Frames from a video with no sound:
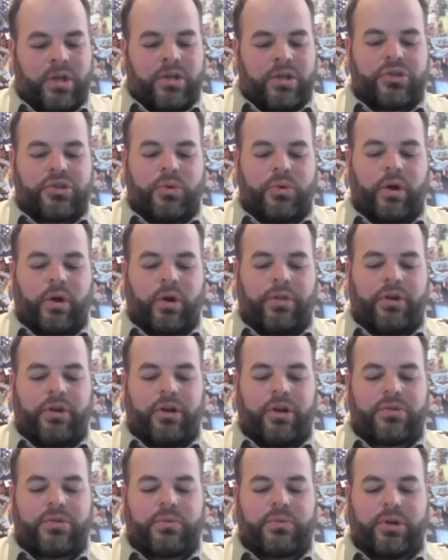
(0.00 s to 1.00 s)
So, what
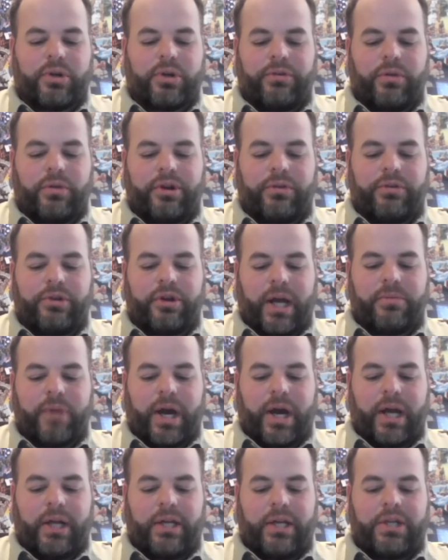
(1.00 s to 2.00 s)
thoughts were going through your
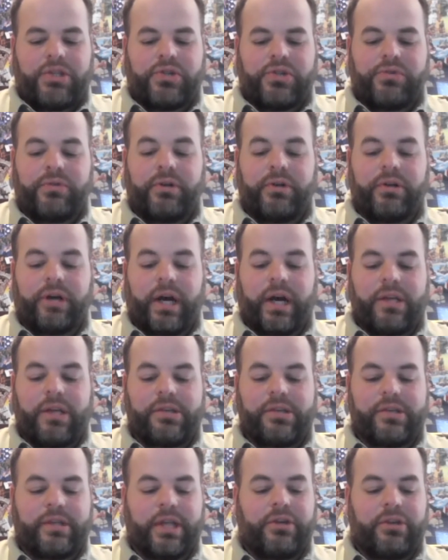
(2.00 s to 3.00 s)
mind as you
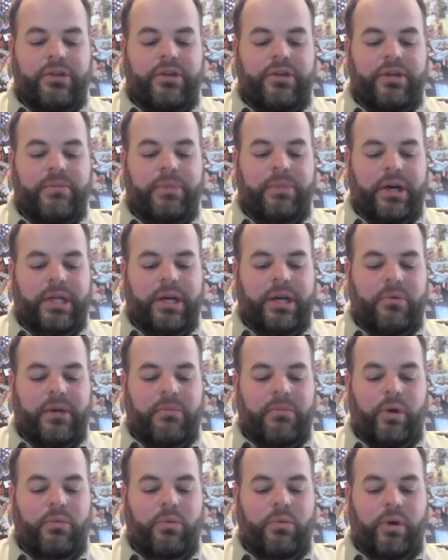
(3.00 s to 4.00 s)
realized that you could
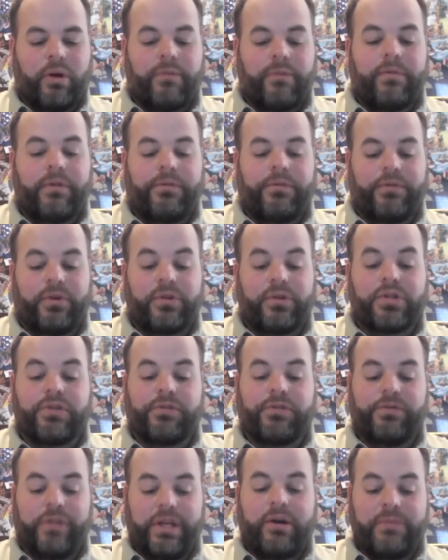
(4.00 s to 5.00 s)
become one of the first
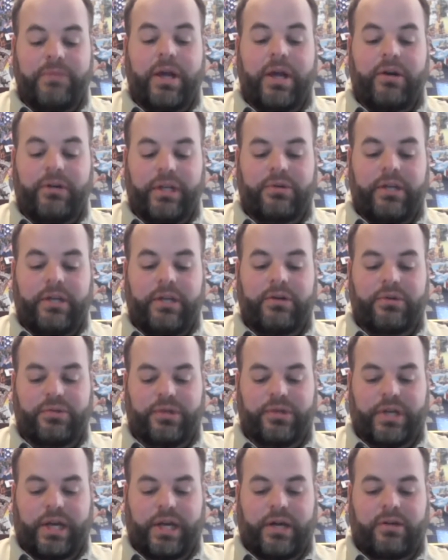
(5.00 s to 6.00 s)
female Eagle
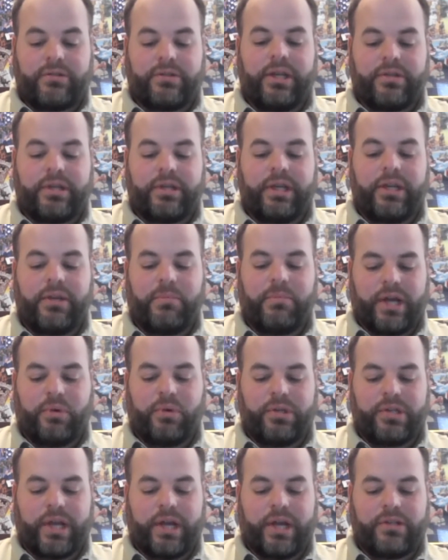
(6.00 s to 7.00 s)
Scouts in the Boy
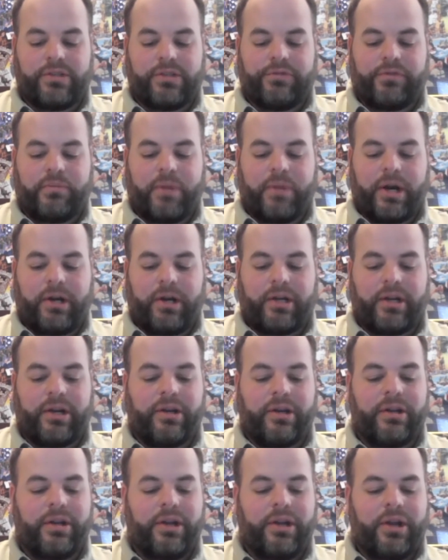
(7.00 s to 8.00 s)
Scouts of
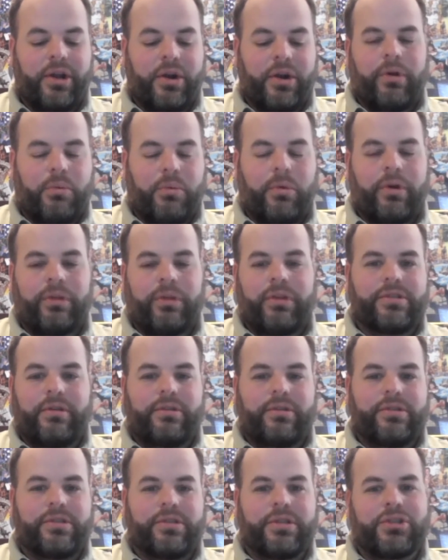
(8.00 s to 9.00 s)
America
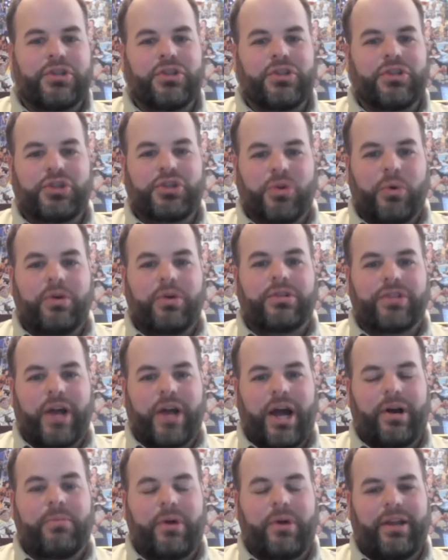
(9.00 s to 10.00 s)
with such a short
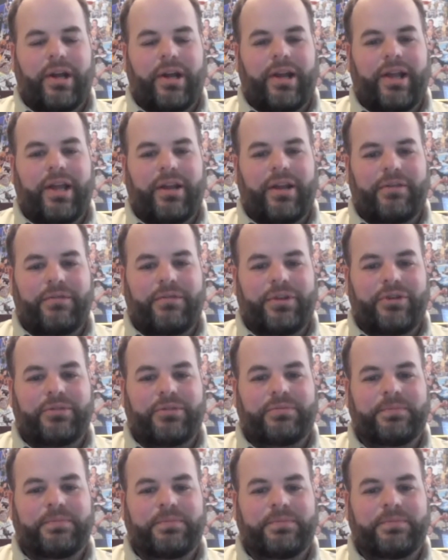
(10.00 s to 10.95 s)
timeline ahead of you?